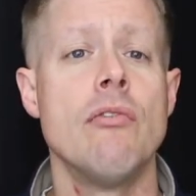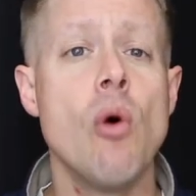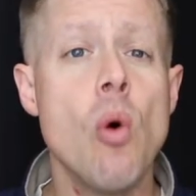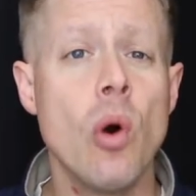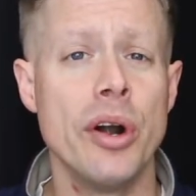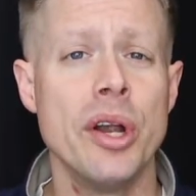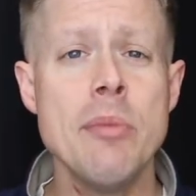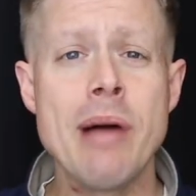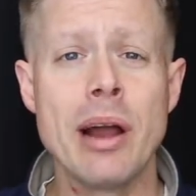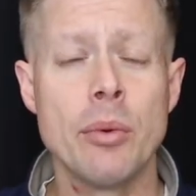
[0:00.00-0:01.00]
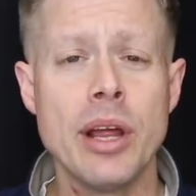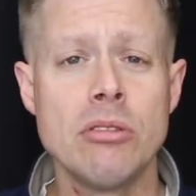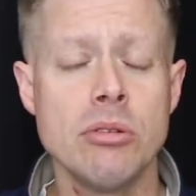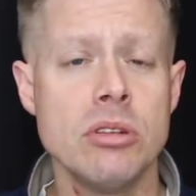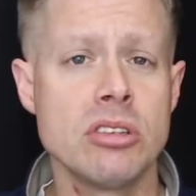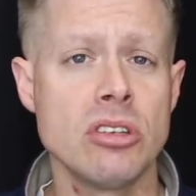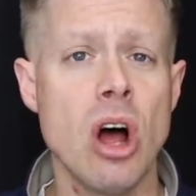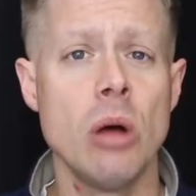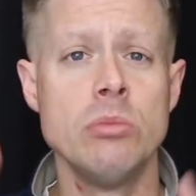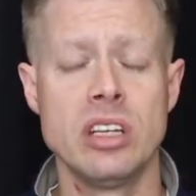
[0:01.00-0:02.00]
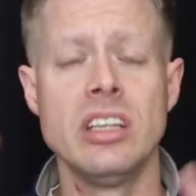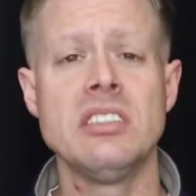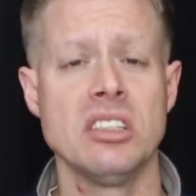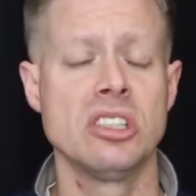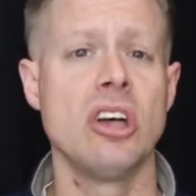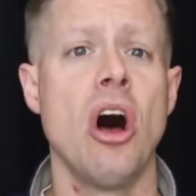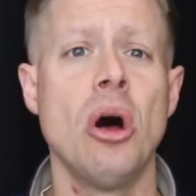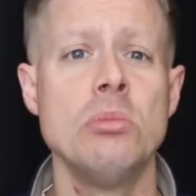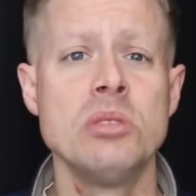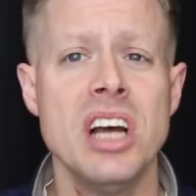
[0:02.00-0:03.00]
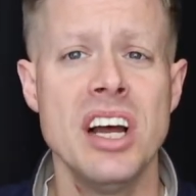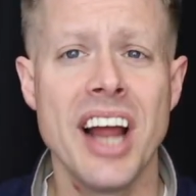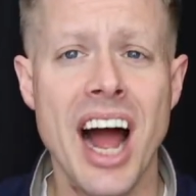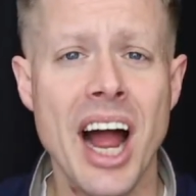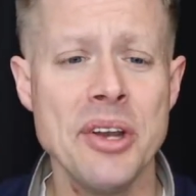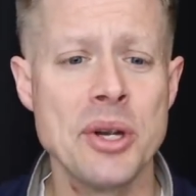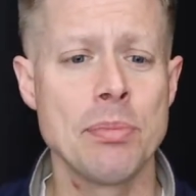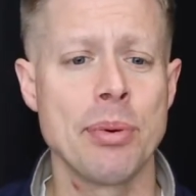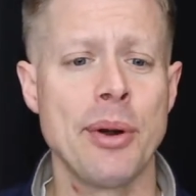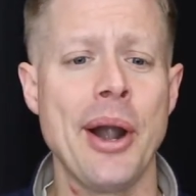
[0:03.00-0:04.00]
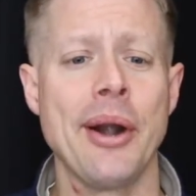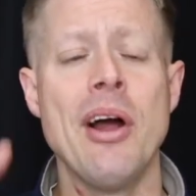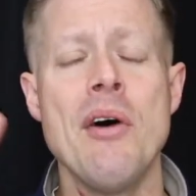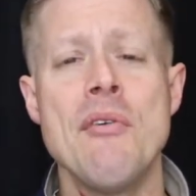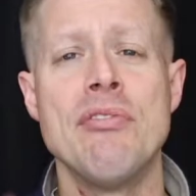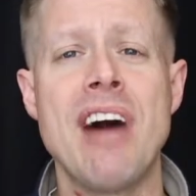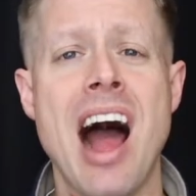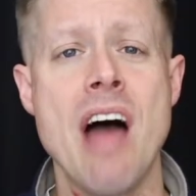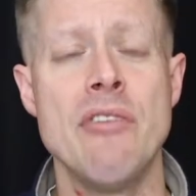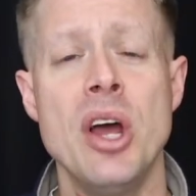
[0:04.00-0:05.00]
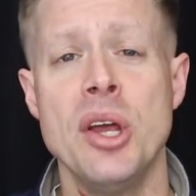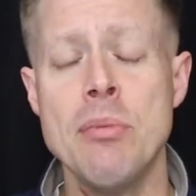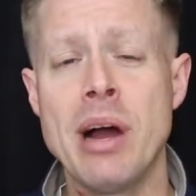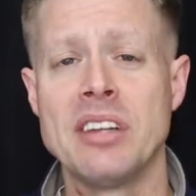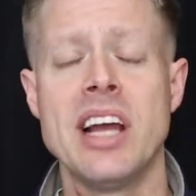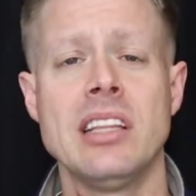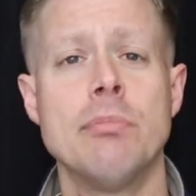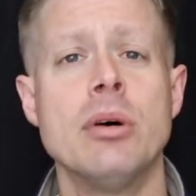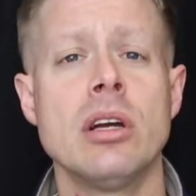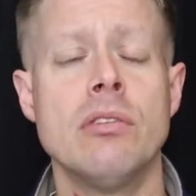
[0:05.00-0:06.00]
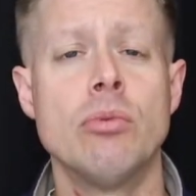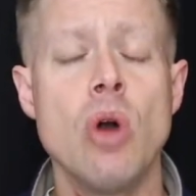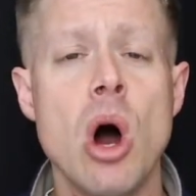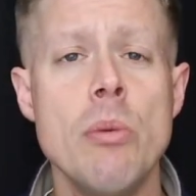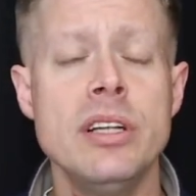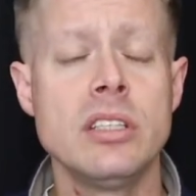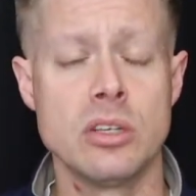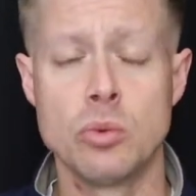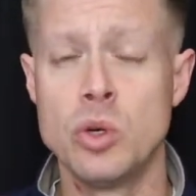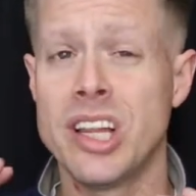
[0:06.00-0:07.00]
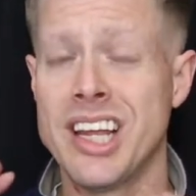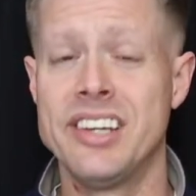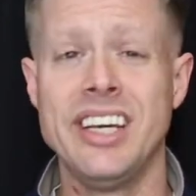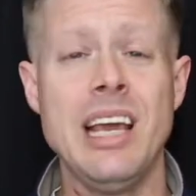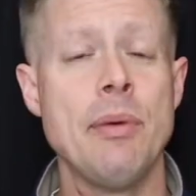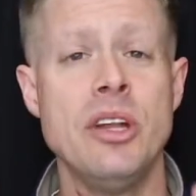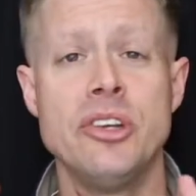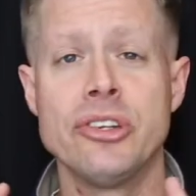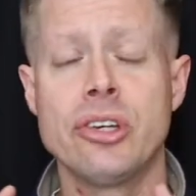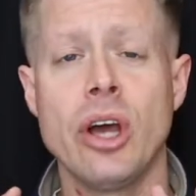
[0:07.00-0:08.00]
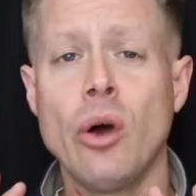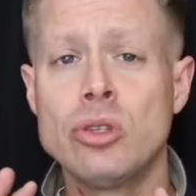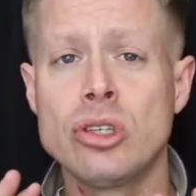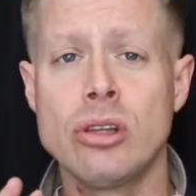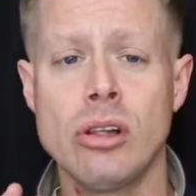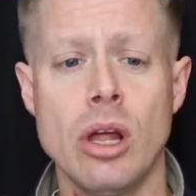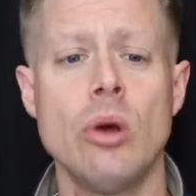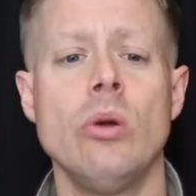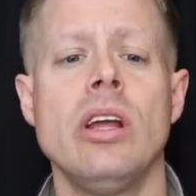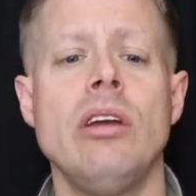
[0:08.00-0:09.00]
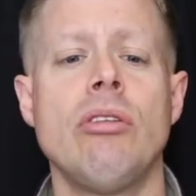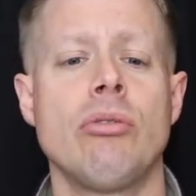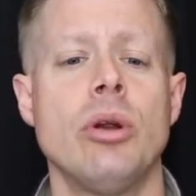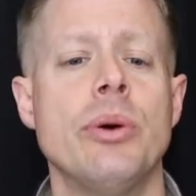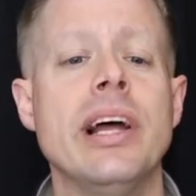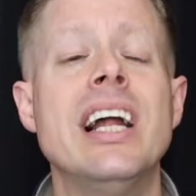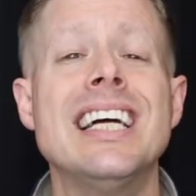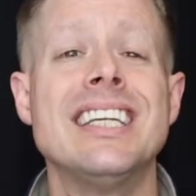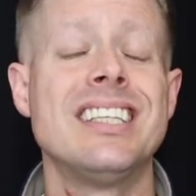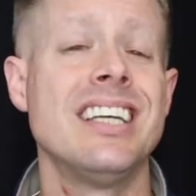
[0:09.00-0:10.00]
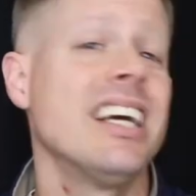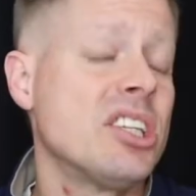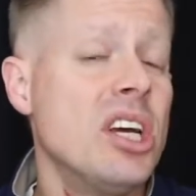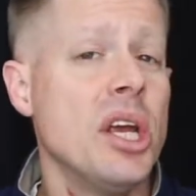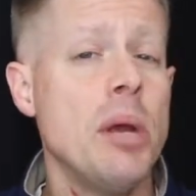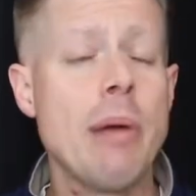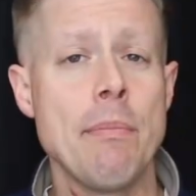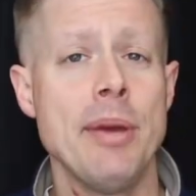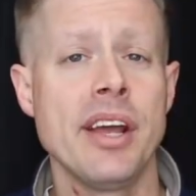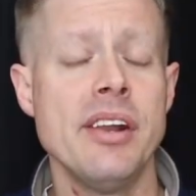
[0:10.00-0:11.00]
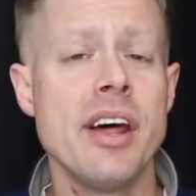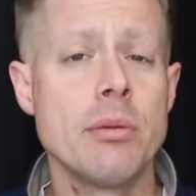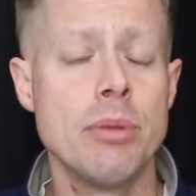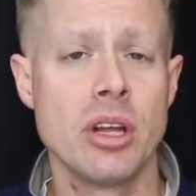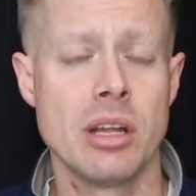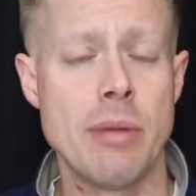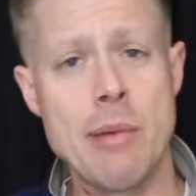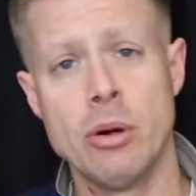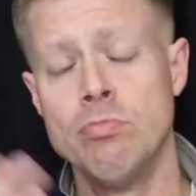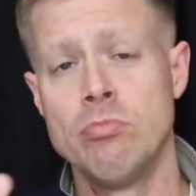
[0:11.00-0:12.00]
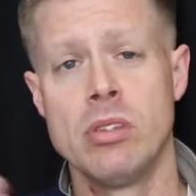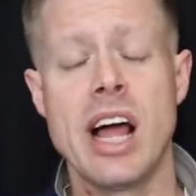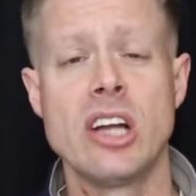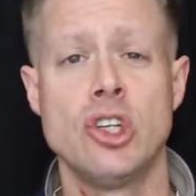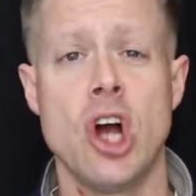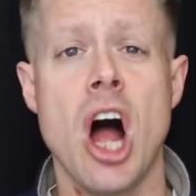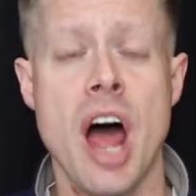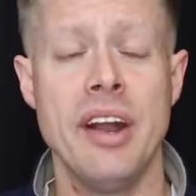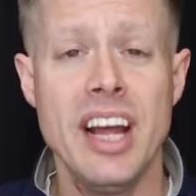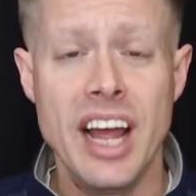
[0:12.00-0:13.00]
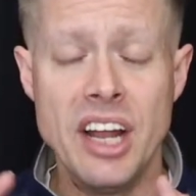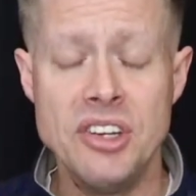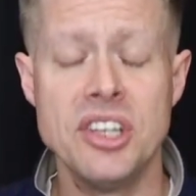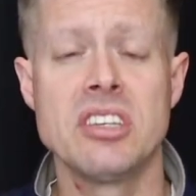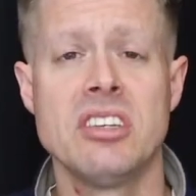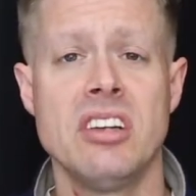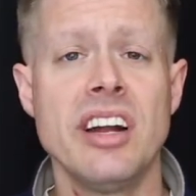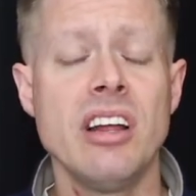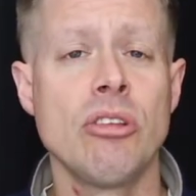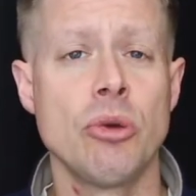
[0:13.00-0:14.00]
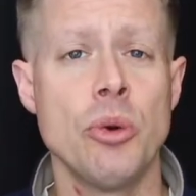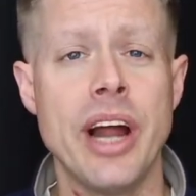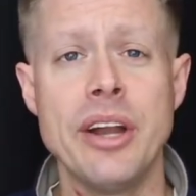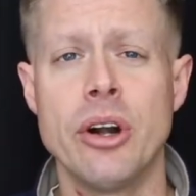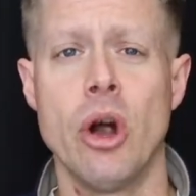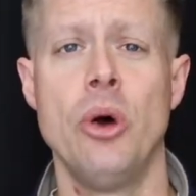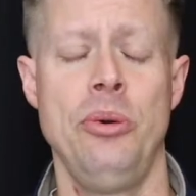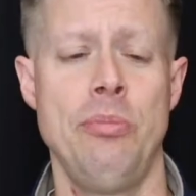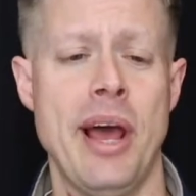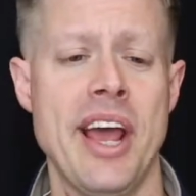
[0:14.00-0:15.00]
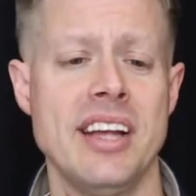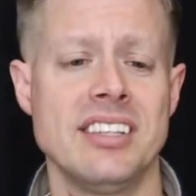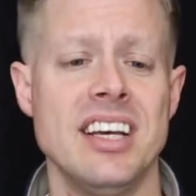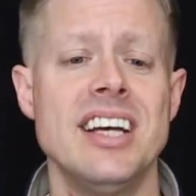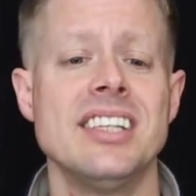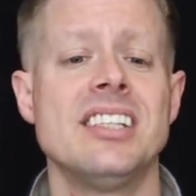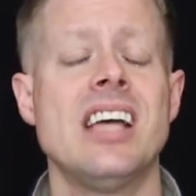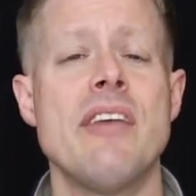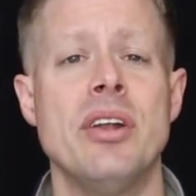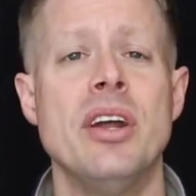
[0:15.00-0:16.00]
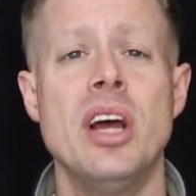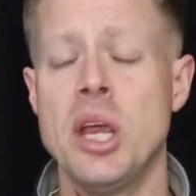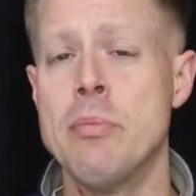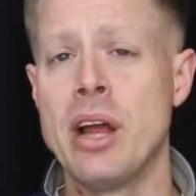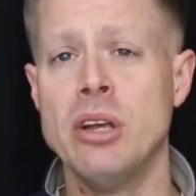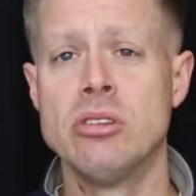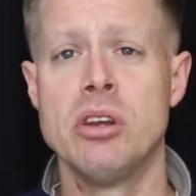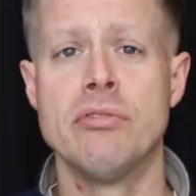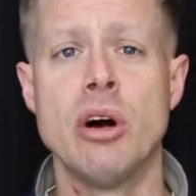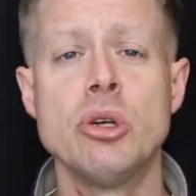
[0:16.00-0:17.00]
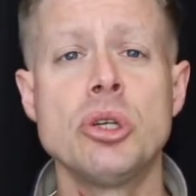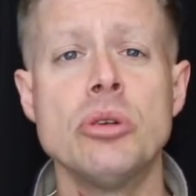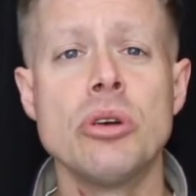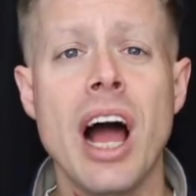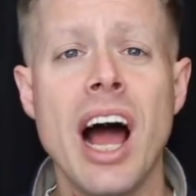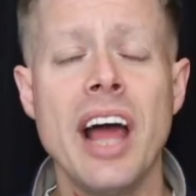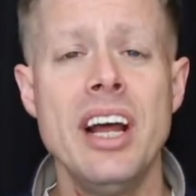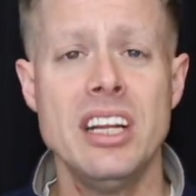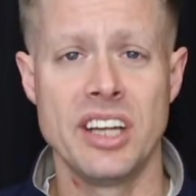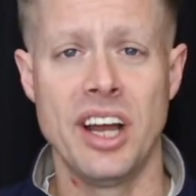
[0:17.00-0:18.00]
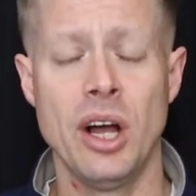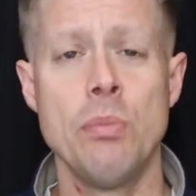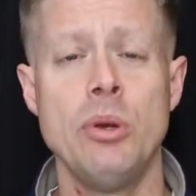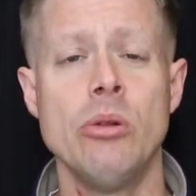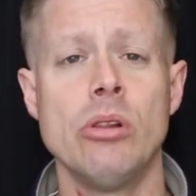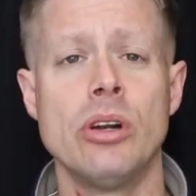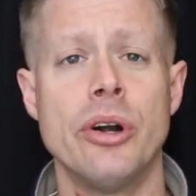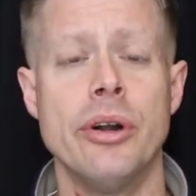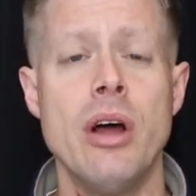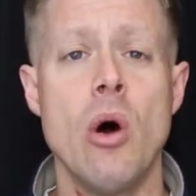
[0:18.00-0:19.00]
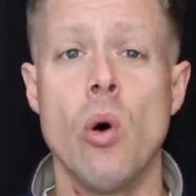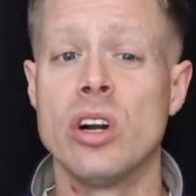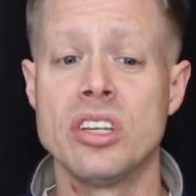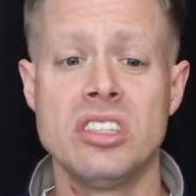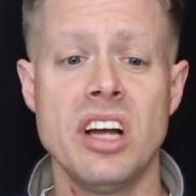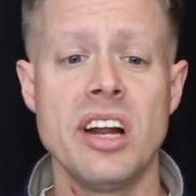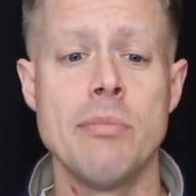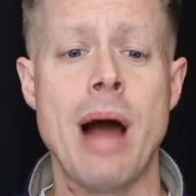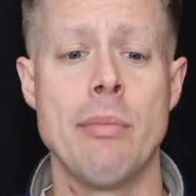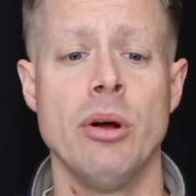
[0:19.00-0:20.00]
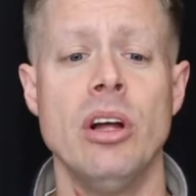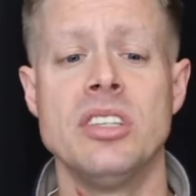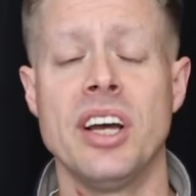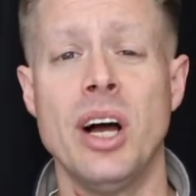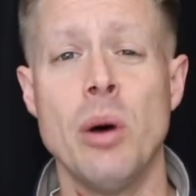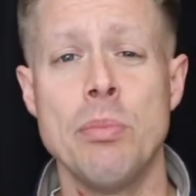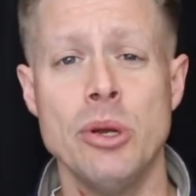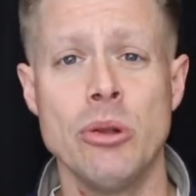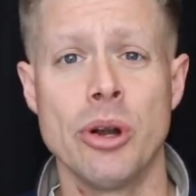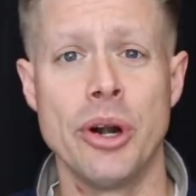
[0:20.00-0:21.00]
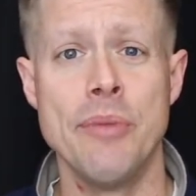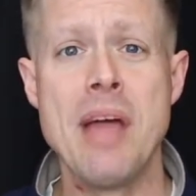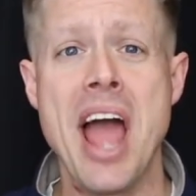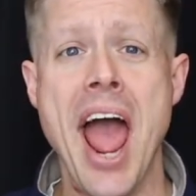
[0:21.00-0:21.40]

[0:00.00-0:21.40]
Four, you might read through the Psalms and let the Psalms guide your prayer. Five, you might take the book of Romans, it's really deep, and just go slowly through it. Six, you might pick another book of the Bible, like John, and just study through it at your own pace. Seven, you might use a devotional guide to help you learn, or a study Bible to help you learn.